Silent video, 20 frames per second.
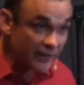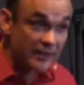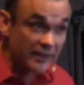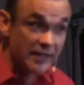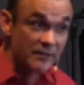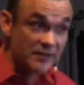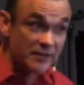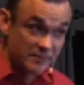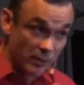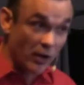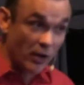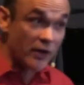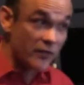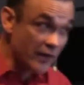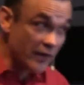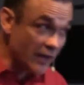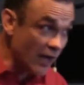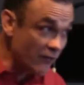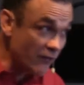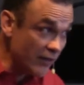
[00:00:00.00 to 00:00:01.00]
he was part of
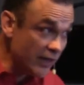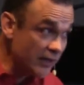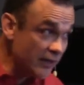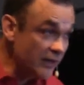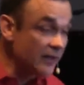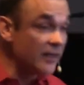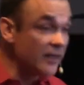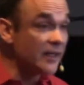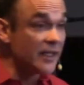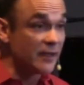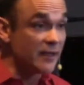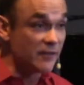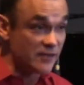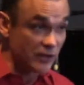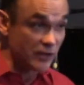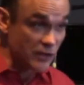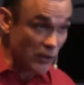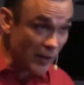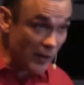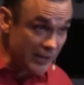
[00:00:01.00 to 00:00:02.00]
the covenant, he was
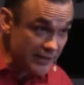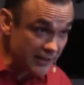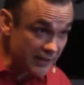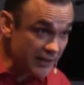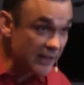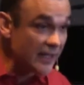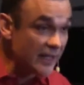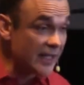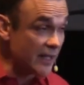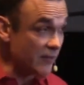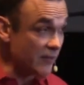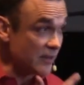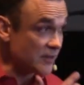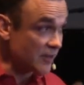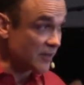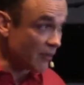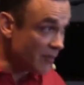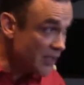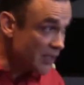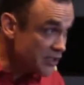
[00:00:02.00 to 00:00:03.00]
anointed, he was
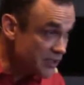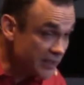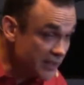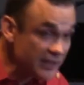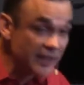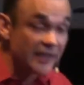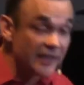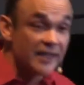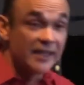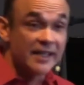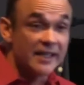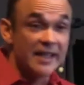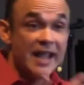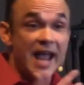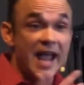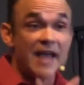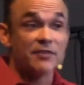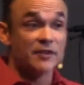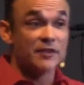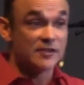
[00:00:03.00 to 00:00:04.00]
commissioned, he
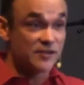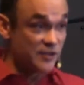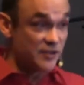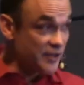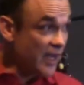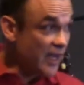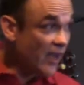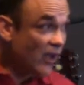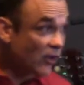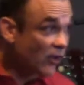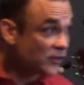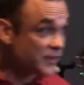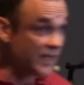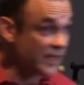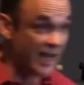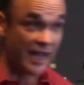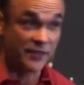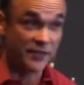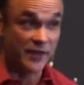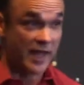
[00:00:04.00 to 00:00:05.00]
had the skills,
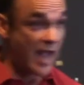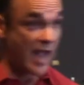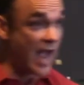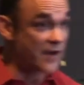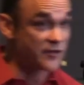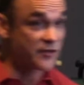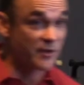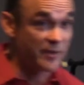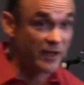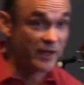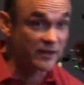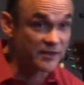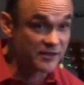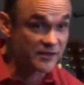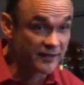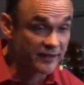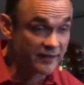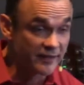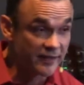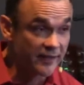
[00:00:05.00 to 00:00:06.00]
he had the
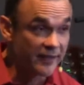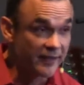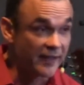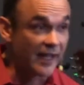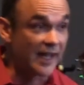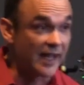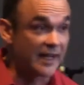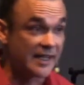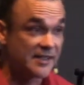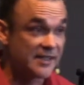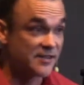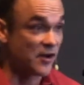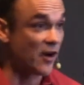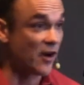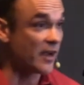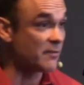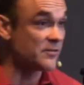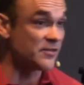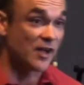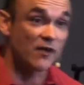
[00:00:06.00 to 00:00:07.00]
attributes, and he saw
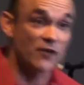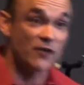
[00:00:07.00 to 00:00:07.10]
himself